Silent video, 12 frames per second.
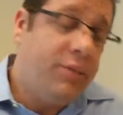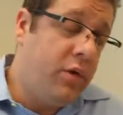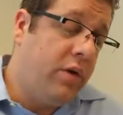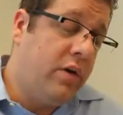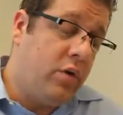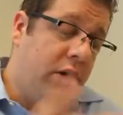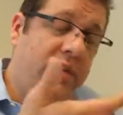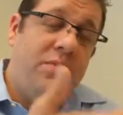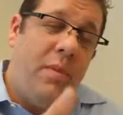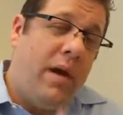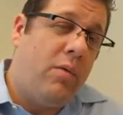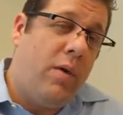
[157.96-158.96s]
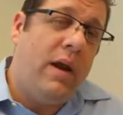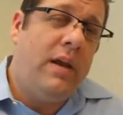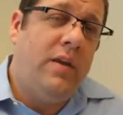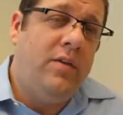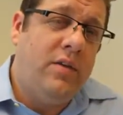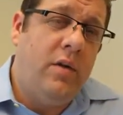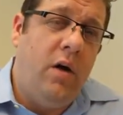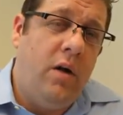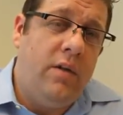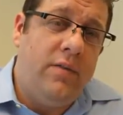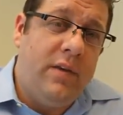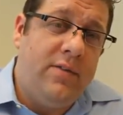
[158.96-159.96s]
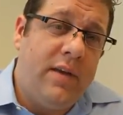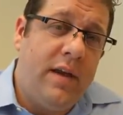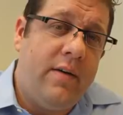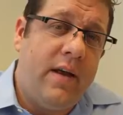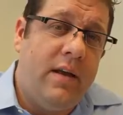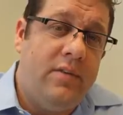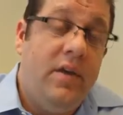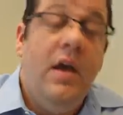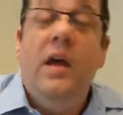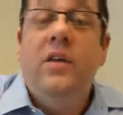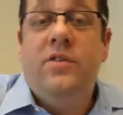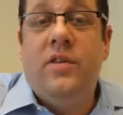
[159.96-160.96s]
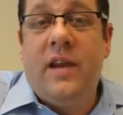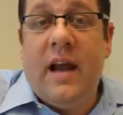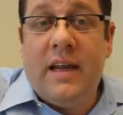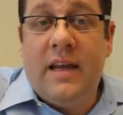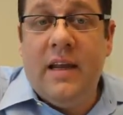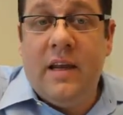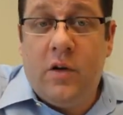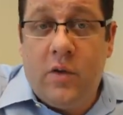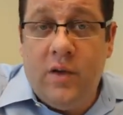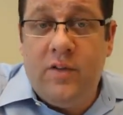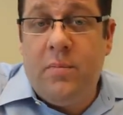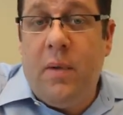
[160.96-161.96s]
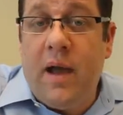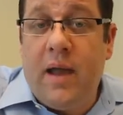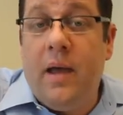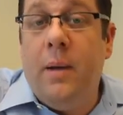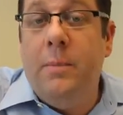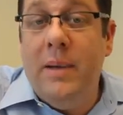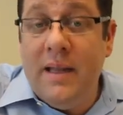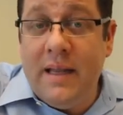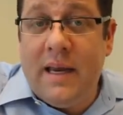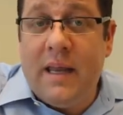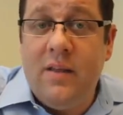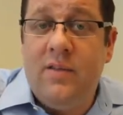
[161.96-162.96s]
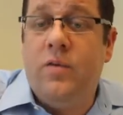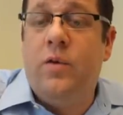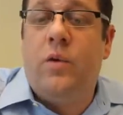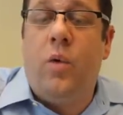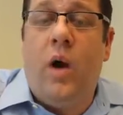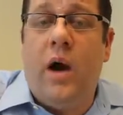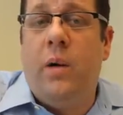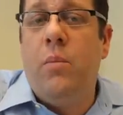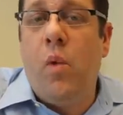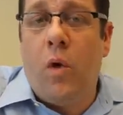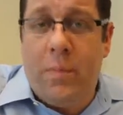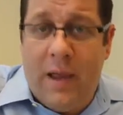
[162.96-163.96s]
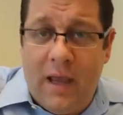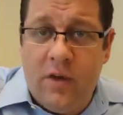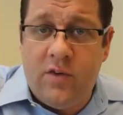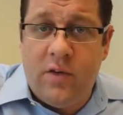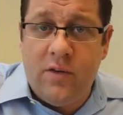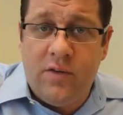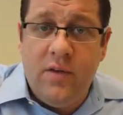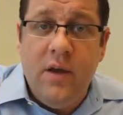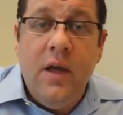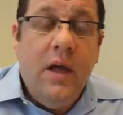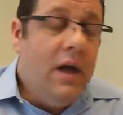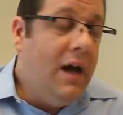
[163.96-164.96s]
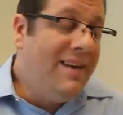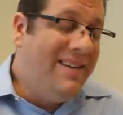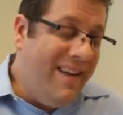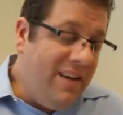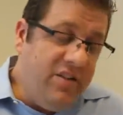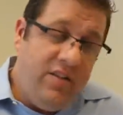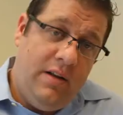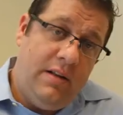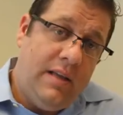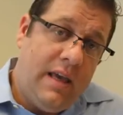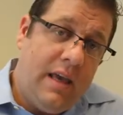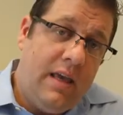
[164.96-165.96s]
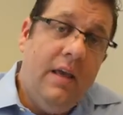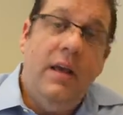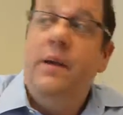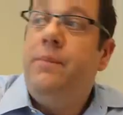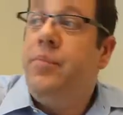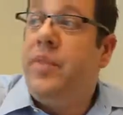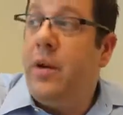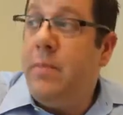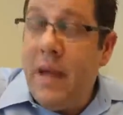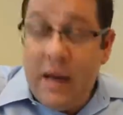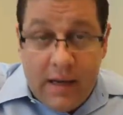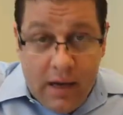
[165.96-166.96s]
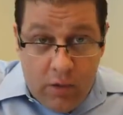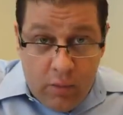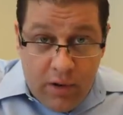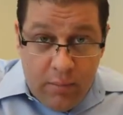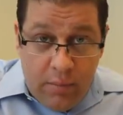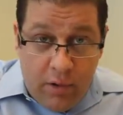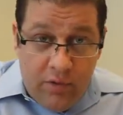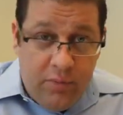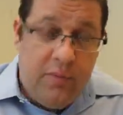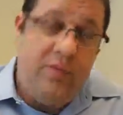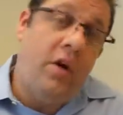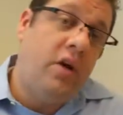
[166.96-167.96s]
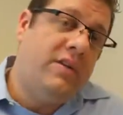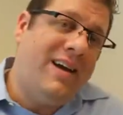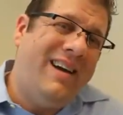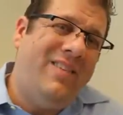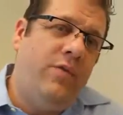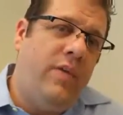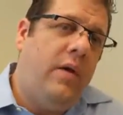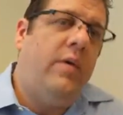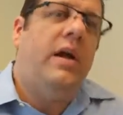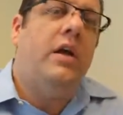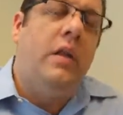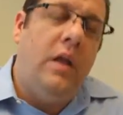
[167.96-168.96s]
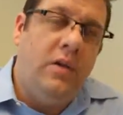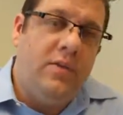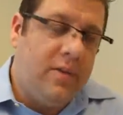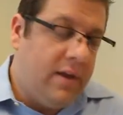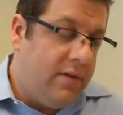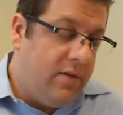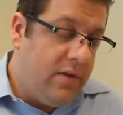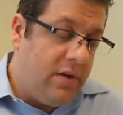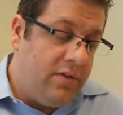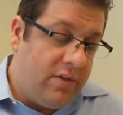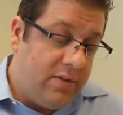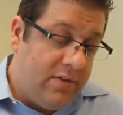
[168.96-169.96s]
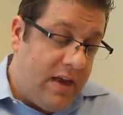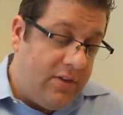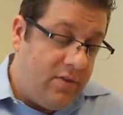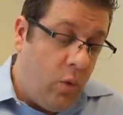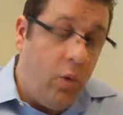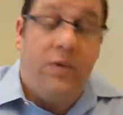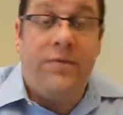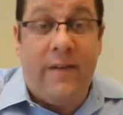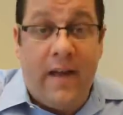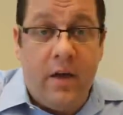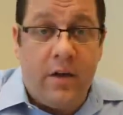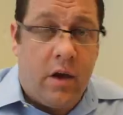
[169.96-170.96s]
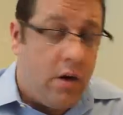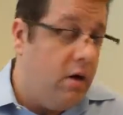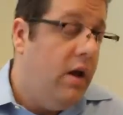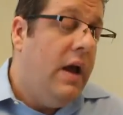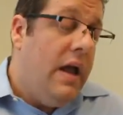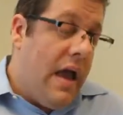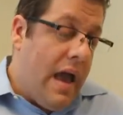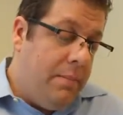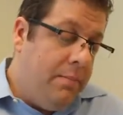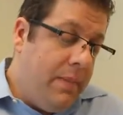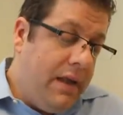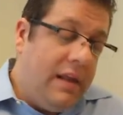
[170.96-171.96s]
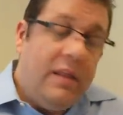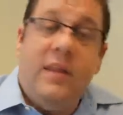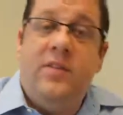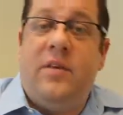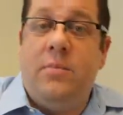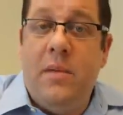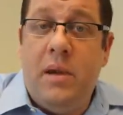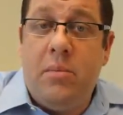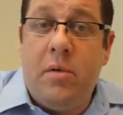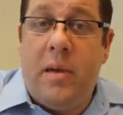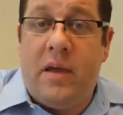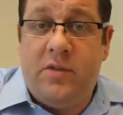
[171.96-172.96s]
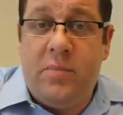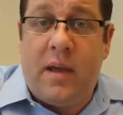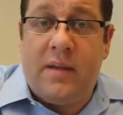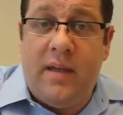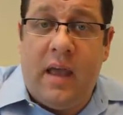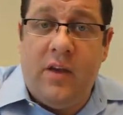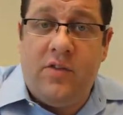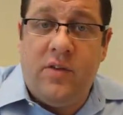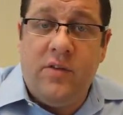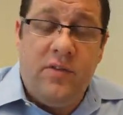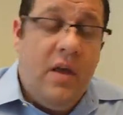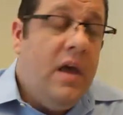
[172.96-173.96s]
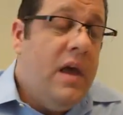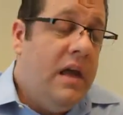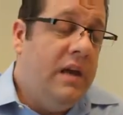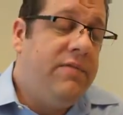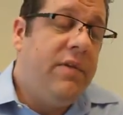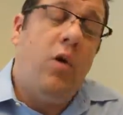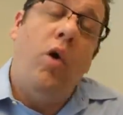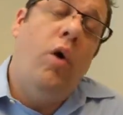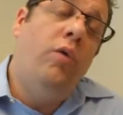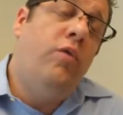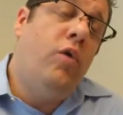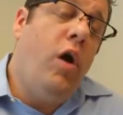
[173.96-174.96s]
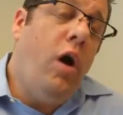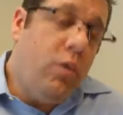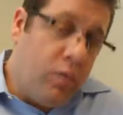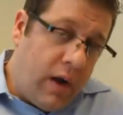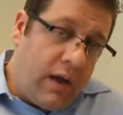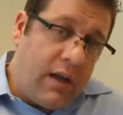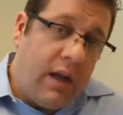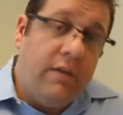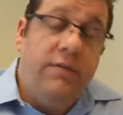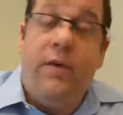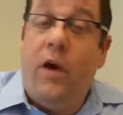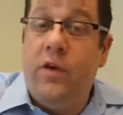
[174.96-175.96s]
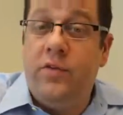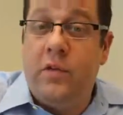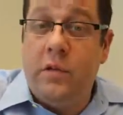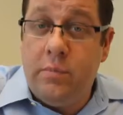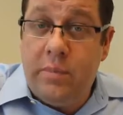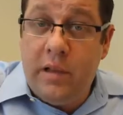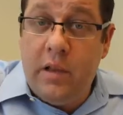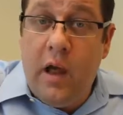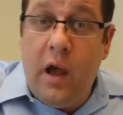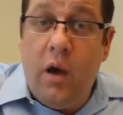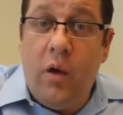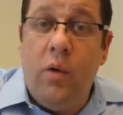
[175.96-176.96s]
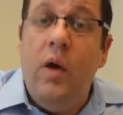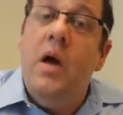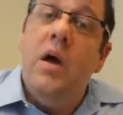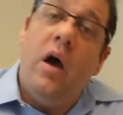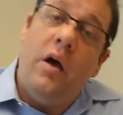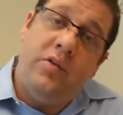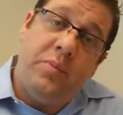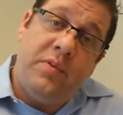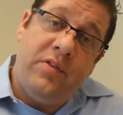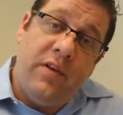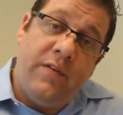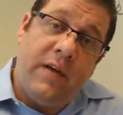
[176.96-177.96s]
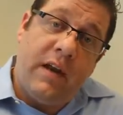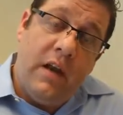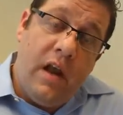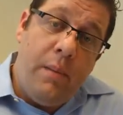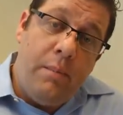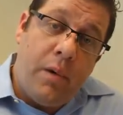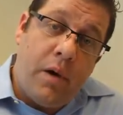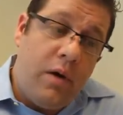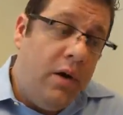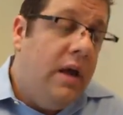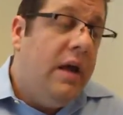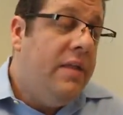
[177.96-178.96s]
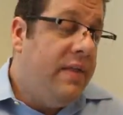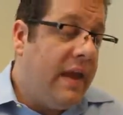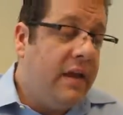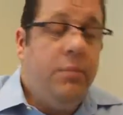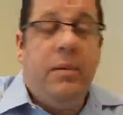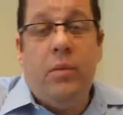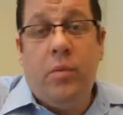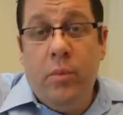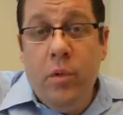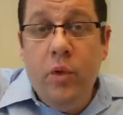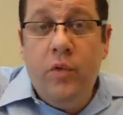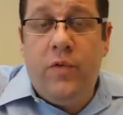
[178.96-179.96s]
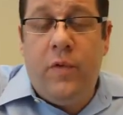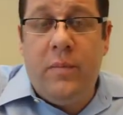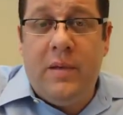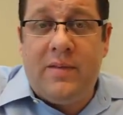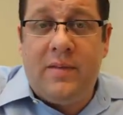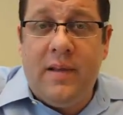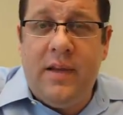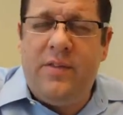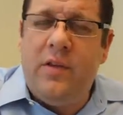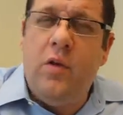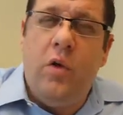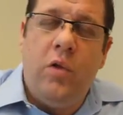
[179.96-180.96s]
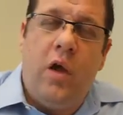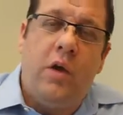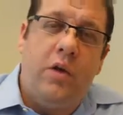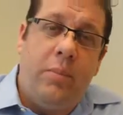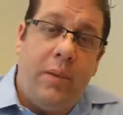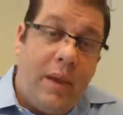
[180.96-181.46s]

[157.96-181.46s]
to increase my rankings in all of these areas so that I can increase my ability to acquire more patients. Additionally, their Medicare reimbursements are tied very closely to their success or failure at meeting these minimum expectations. And if their overall ranking falls below a specific number, they could be removed from this list and no longer